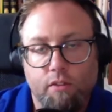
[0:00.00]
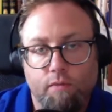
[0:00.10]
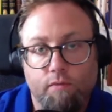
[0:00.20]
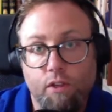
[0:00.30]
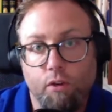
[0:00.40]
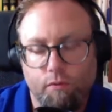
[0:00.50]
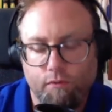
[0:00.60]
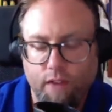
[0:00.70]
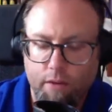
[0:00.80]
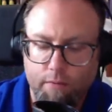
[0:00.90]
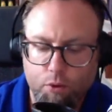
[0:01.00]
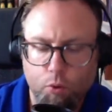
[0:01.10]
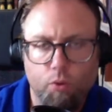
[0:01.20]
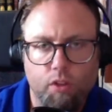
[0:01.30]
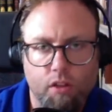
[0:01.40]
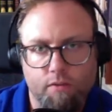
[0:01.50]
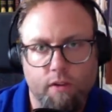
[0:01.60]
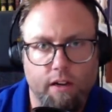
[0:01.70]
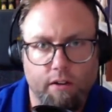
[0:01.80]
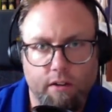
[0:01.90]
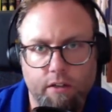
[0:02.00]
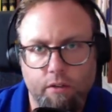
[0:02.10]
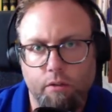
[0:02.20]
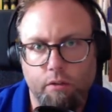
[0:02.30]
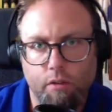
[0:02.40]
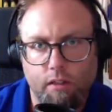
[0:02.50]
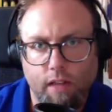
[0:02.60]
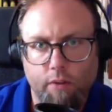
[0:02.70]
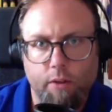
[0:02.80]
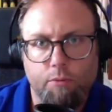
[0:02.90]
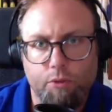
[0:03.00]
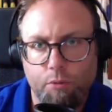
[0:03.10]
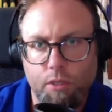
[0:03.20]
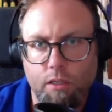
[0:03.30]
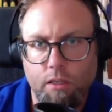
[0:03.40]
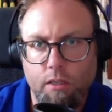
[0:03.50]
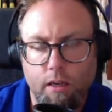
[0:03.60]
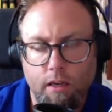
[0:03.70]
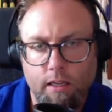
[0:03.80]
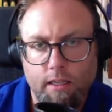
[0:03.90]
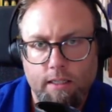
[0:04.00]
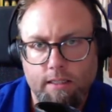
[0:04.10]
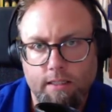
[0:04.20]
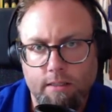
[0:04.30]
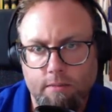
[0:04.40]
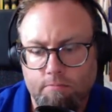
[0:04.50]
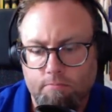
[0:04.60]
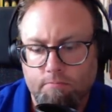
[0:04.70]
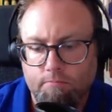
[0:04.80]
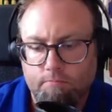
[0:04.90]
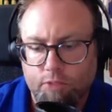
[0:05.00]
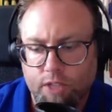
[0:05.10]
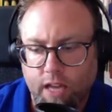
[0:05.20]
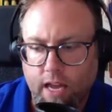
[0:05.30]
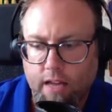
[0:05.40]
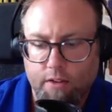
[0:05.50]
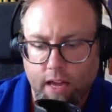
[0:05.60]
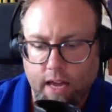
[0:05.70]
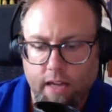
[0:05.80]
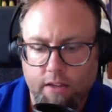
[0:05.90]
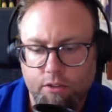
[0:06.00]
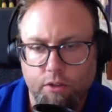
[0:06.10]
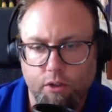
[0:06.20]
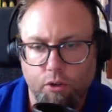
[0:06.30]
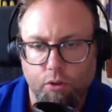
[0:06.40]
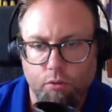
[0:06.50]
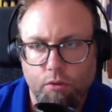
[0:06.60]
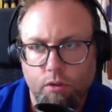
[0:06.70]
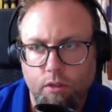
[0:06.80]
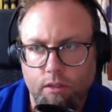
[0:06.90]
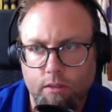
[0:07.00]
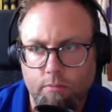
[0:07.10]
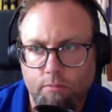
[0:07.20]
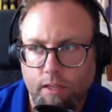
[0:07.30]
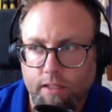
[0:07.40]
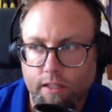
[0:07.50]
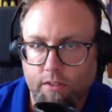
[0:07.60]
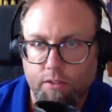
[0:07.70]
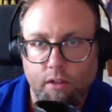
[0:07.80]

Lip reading: it'll add fuel to the fire. It'll allow them to be um, to add to their I guess